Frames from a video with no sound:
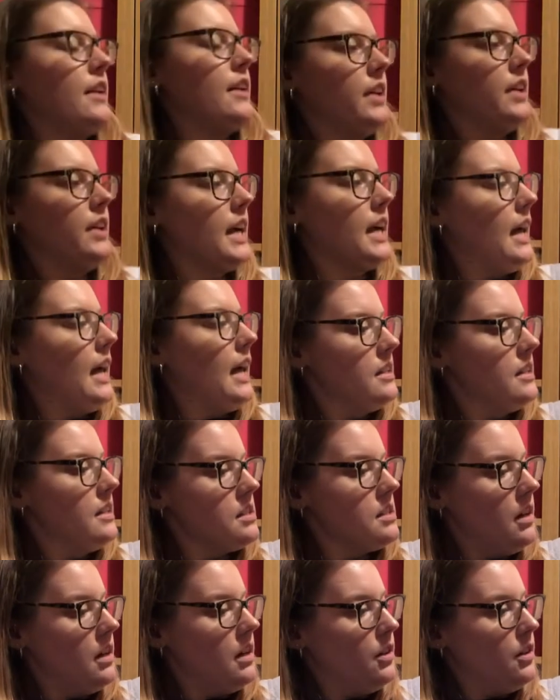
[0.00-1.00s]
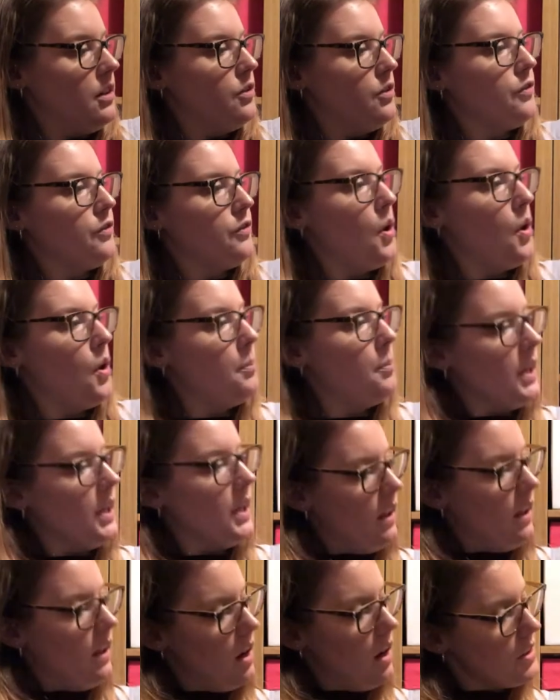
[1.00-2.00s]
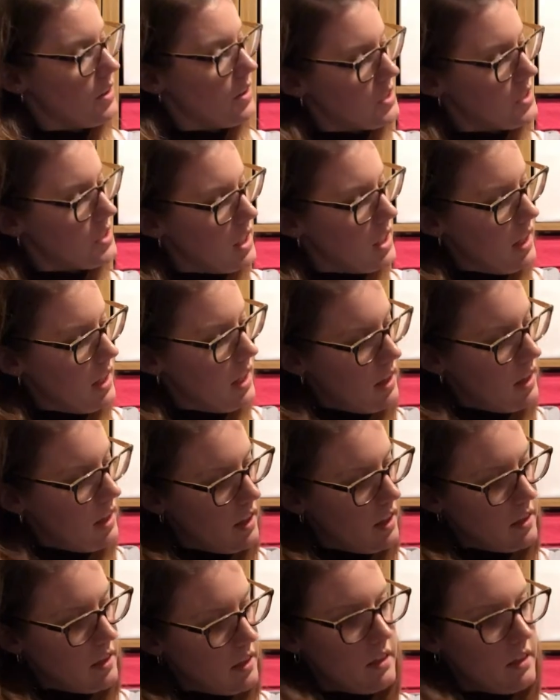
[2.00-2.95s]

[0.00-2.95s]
Advent Calendar from last year.